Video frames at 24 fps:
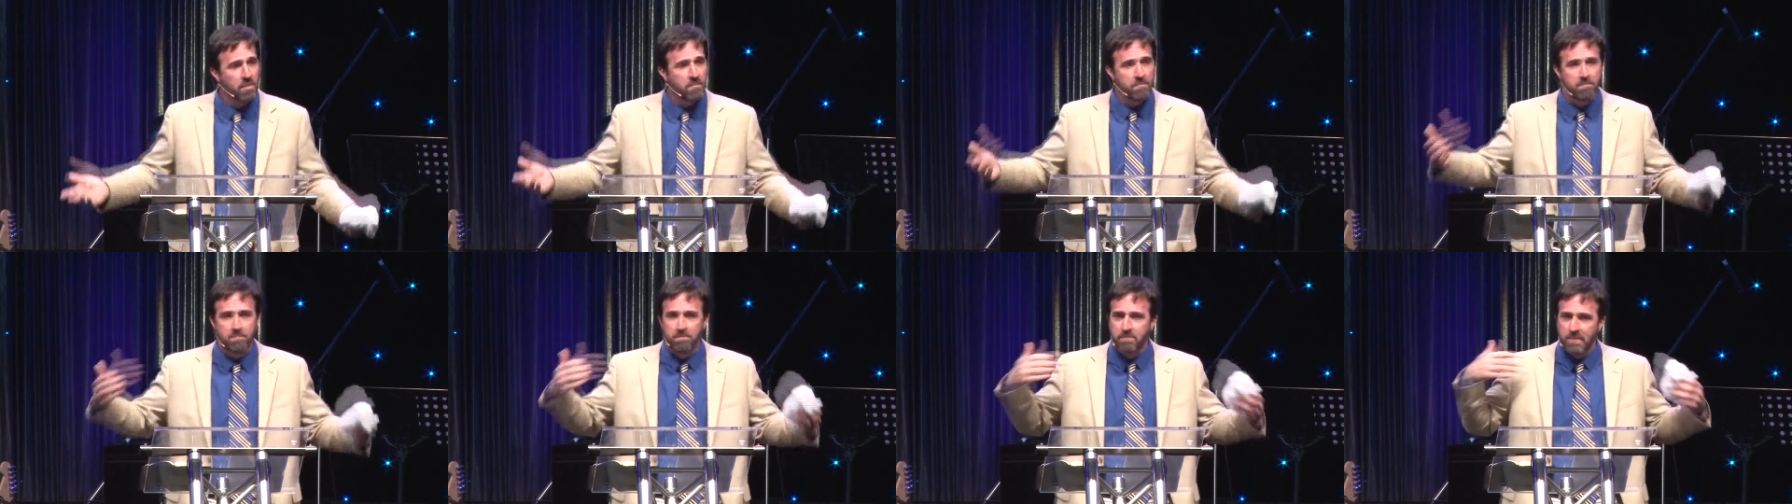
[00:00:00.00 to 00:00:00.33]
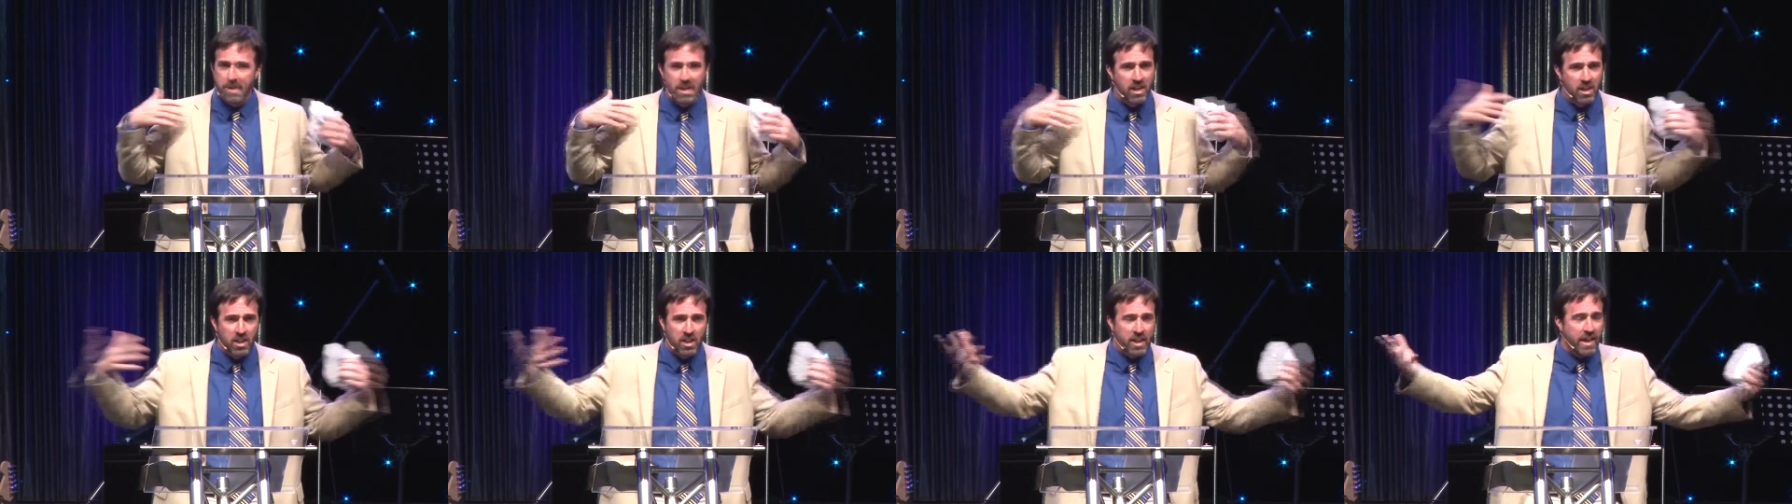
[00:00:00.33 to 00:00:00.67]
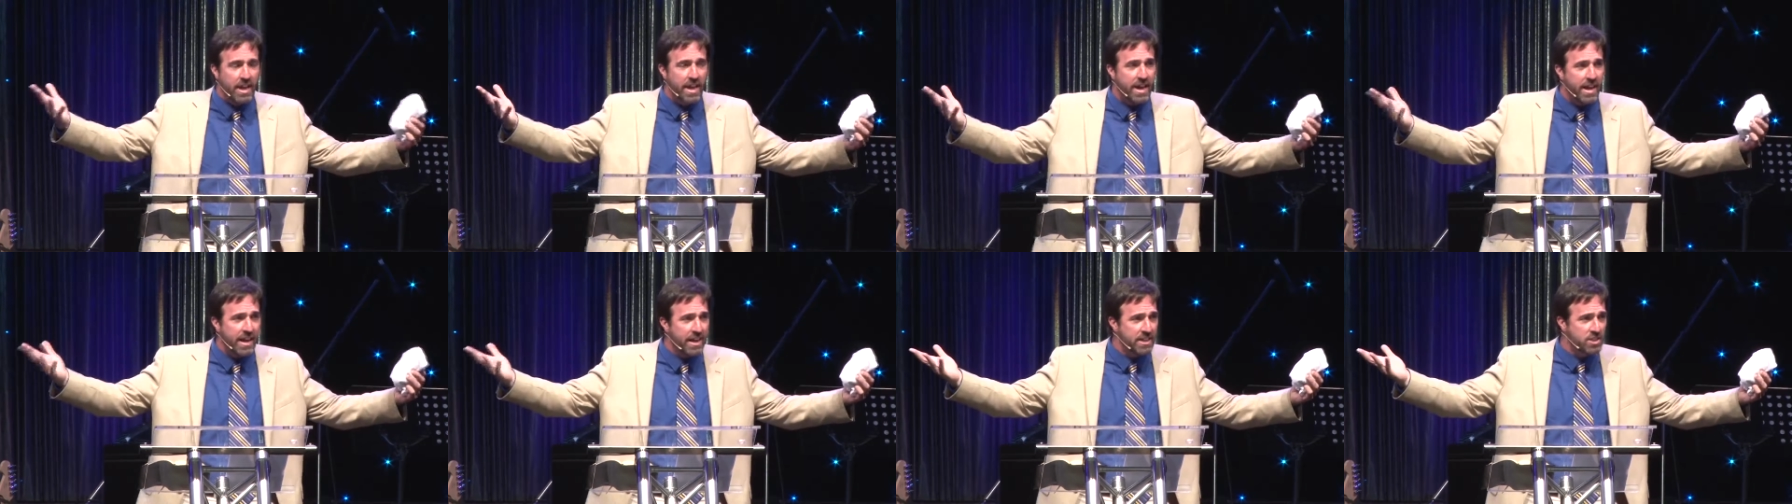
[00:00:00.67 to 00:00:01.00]
middle
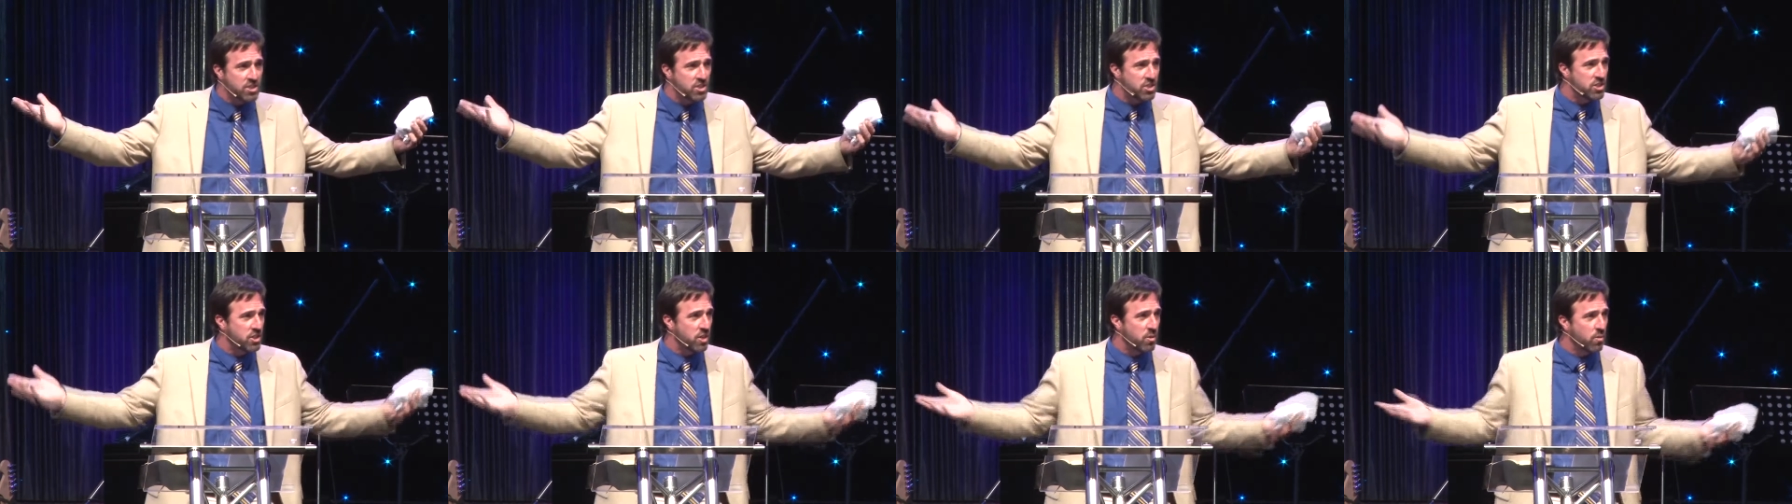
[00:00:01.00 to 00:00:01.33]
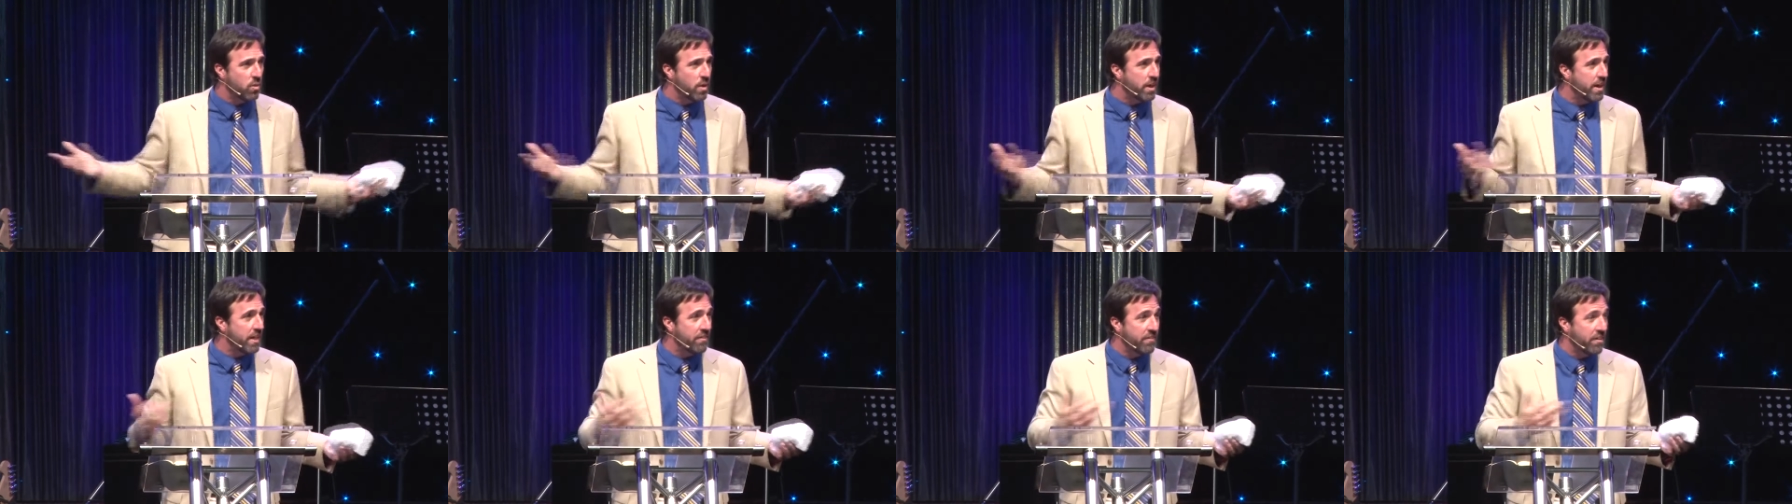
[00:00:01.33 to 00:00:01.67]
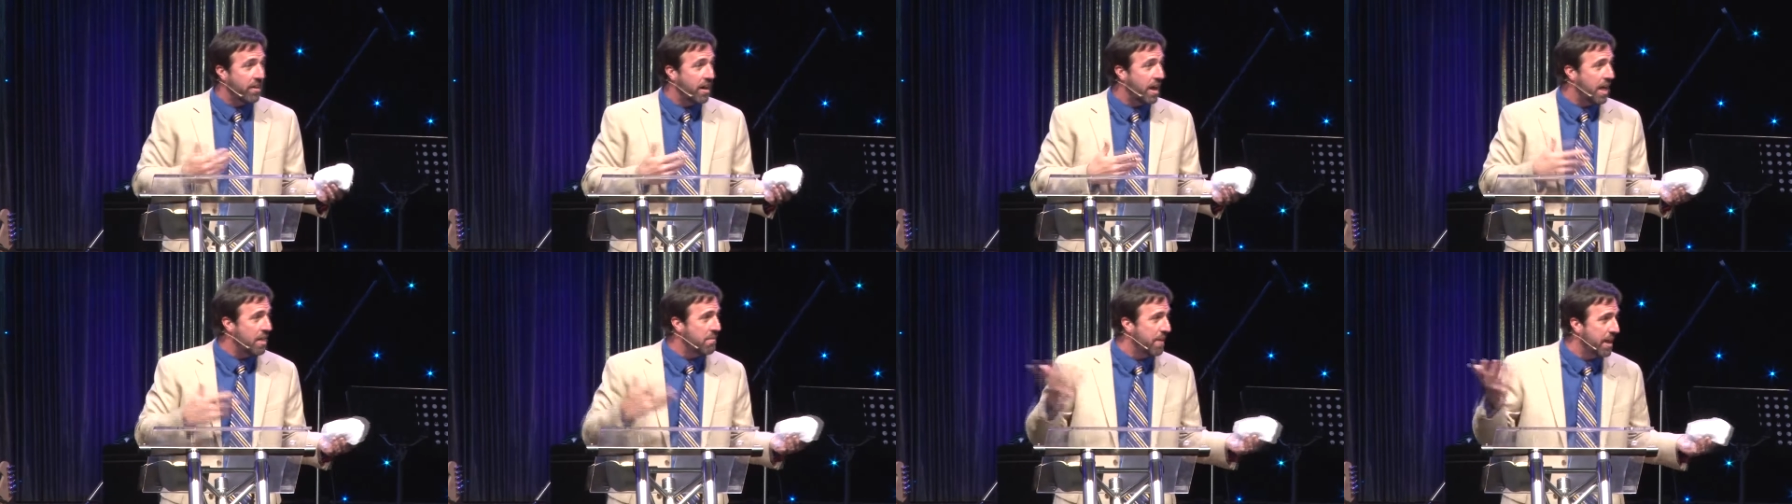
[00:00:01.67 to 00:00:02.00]
aged, and whatever
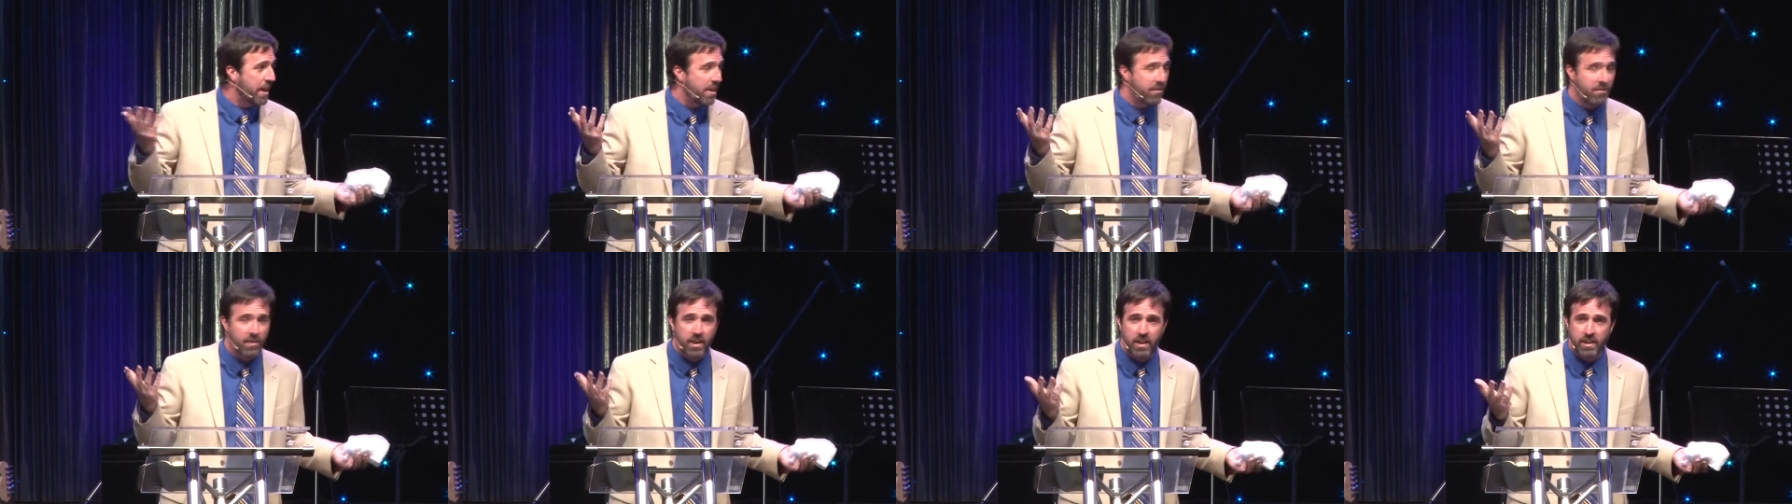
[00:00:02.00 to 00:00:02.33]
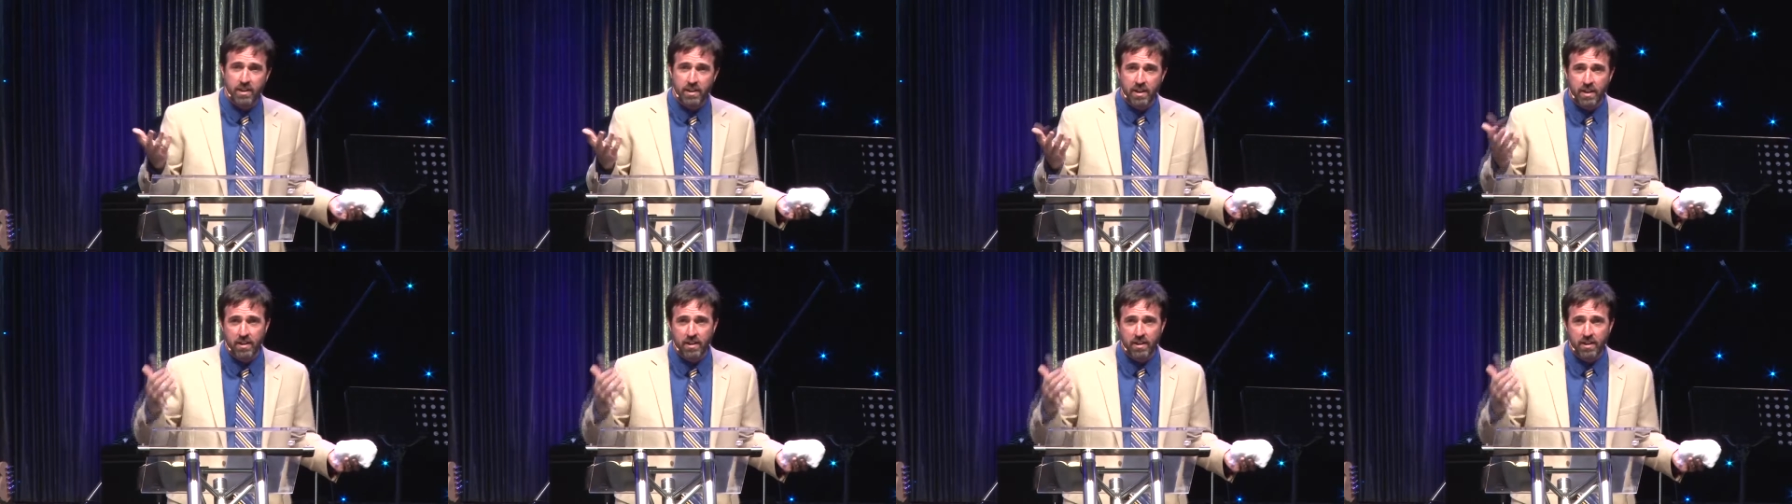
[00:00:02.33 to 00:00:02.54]
I'm at right now.